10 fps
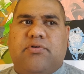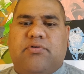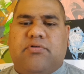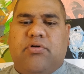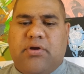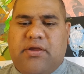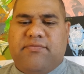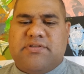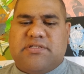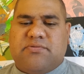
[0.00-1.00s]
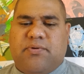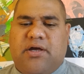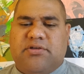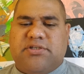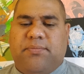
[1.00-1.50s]
Corey Evans as
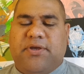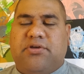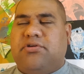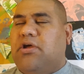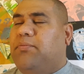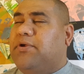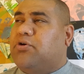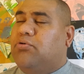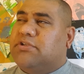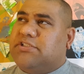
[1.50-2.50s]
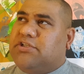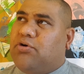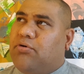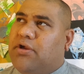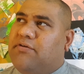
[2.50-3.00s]
well, so it'll be cool to see
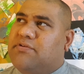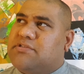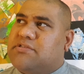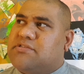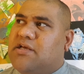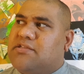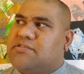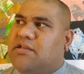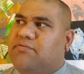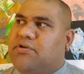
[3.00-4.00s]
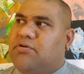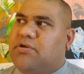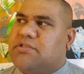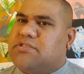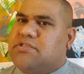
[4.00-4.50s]
Corey Evans and Zahn Sullivan go
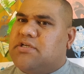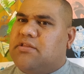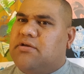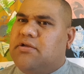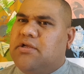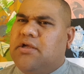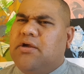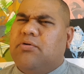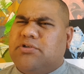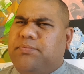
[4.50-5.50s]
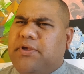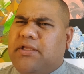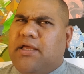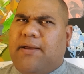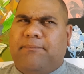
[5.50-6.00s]
against each other, which would
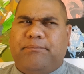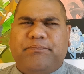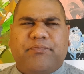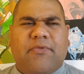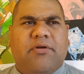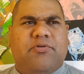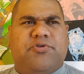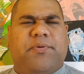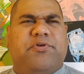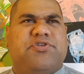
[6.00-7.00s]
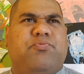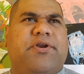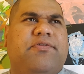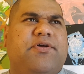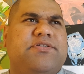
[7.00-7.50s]
be just one
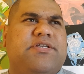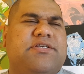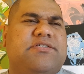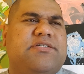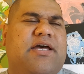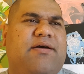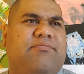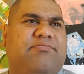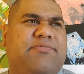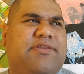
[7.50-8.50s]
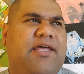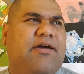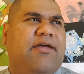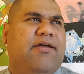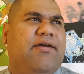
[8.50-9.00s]
of those things
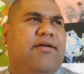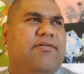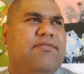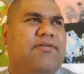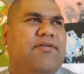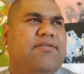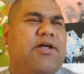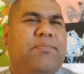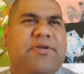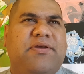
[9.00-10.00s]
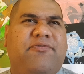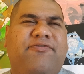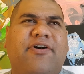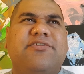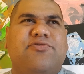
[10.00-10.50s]
that they'll be
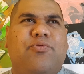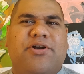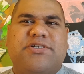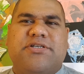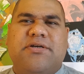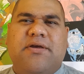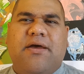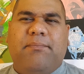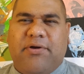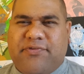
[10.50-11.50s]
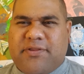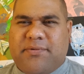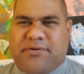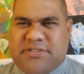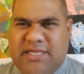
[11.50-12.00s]
fun to watch. Both of them
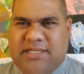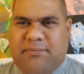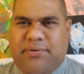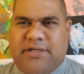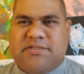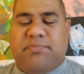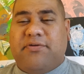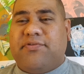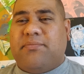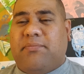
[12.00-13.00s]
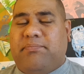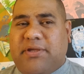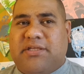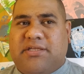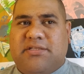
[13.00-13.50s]
are attacking players. Both of them are
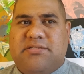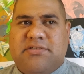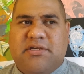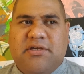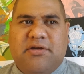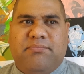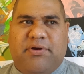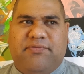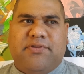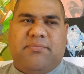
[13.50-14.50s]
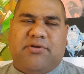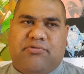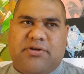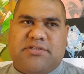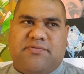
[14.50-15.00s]
big kids. Both of them are
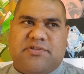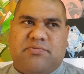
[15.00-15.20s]
aggressive as